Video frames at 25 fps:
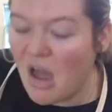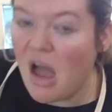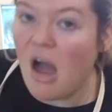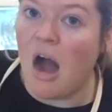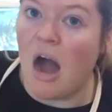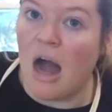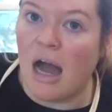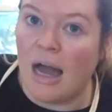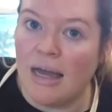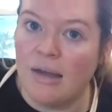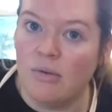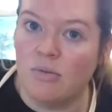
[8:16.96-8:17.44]

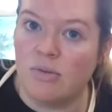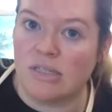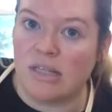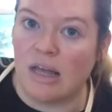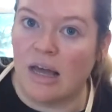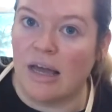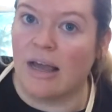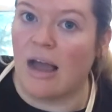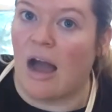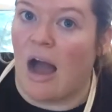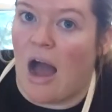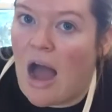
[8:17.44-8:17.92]
I was
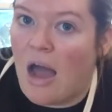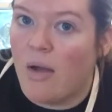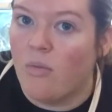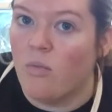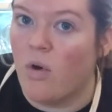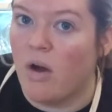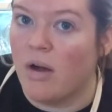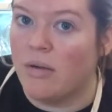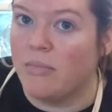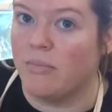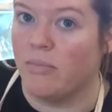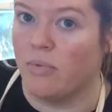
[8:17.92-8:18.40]
like, I
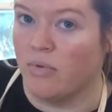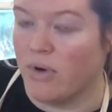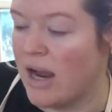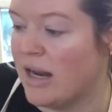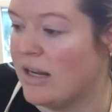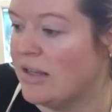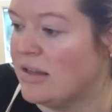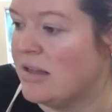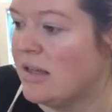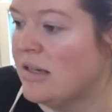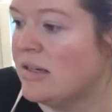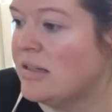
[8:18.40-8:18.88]
want
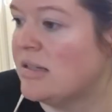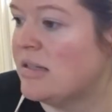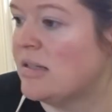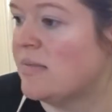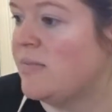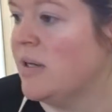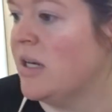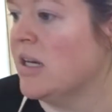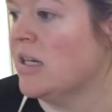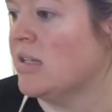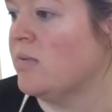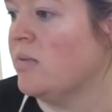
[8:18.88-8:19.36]
bread at this
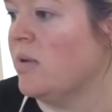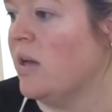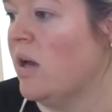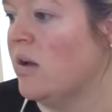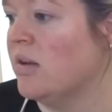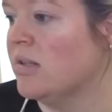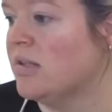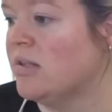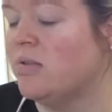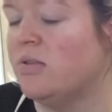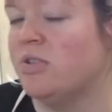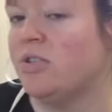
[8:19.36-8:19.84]
because we
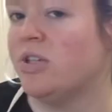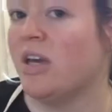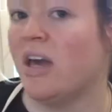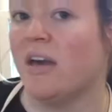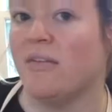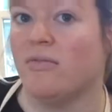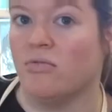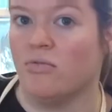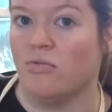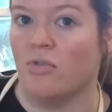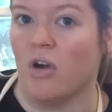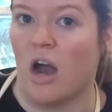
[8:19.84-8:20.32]
also usually
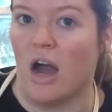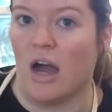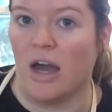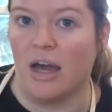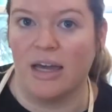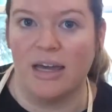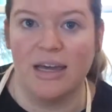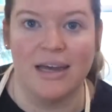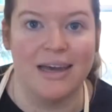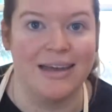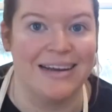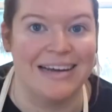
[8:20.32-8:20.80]
have
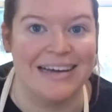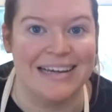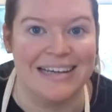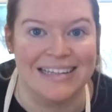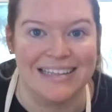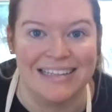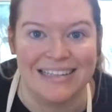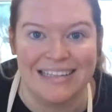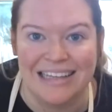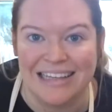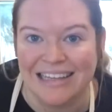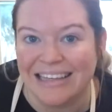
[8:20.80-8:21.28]
rye and
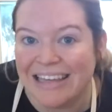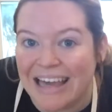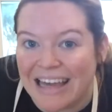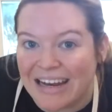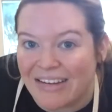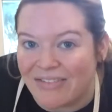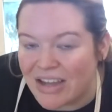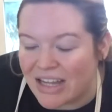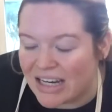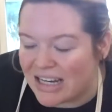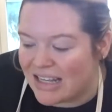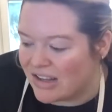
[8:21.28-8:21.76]
I can't
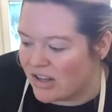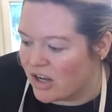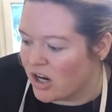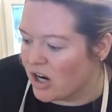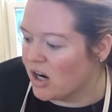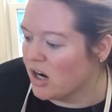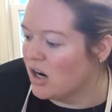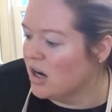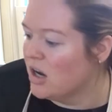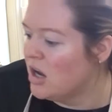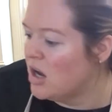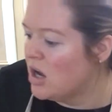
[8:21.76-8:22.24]
have that
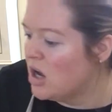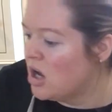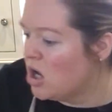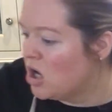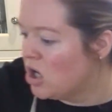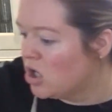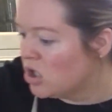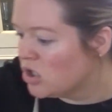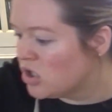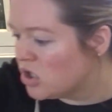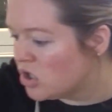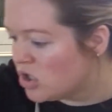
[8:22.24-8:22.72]
either.
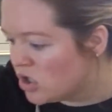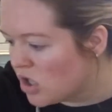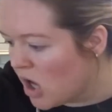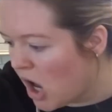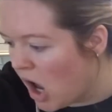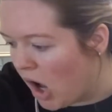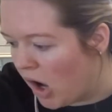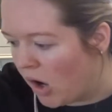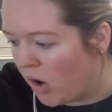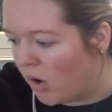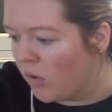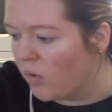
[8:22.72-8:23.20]

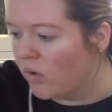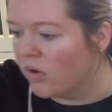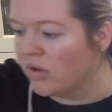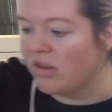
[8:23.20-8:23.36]
So